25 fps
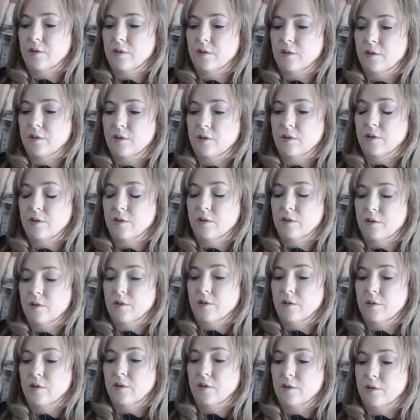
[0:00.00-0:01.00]
And
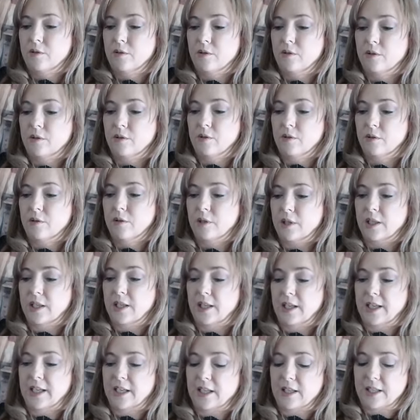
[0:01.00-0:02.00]

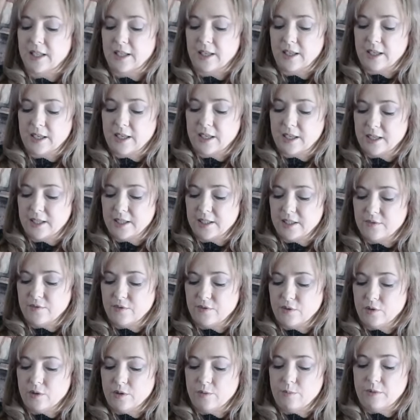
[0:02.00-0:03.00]
again, that card has
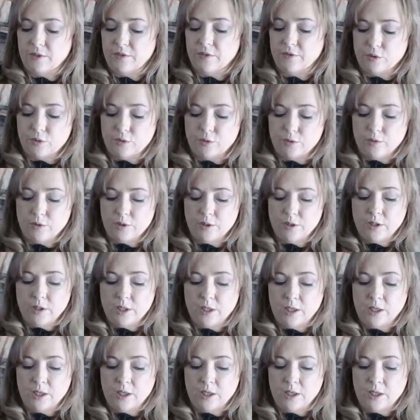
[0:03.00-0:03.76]
fallen before.